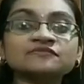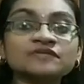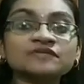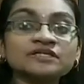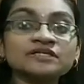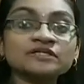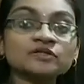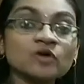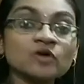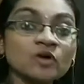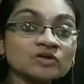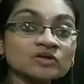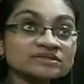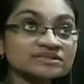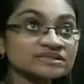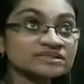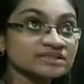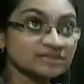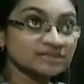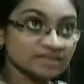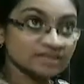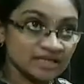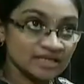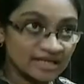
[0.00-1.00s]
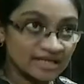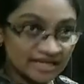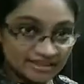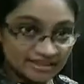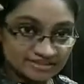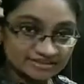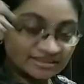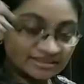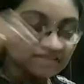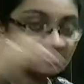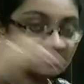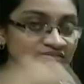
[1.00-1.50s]
we launched
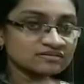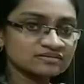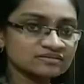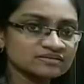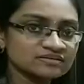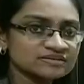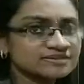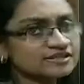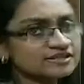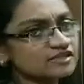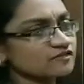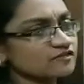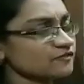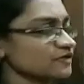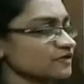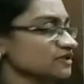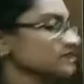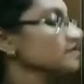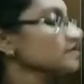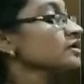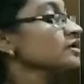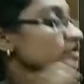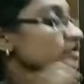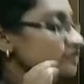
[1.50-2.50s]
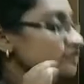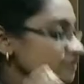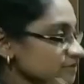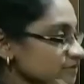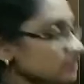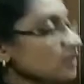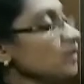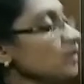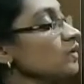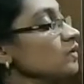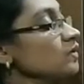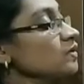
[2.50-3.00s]
at the surface.
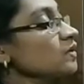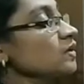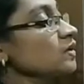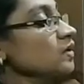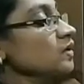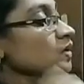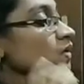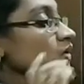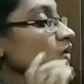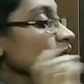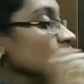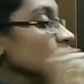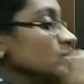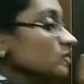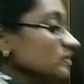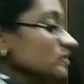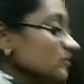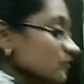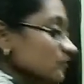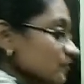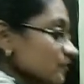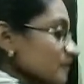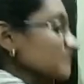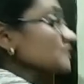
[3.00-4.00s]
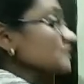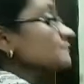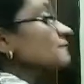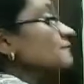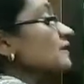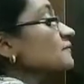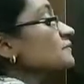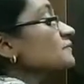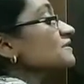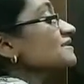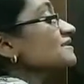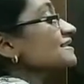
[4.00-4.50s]
So the first
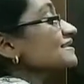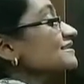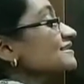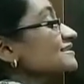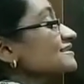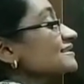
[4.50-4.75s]
purpose is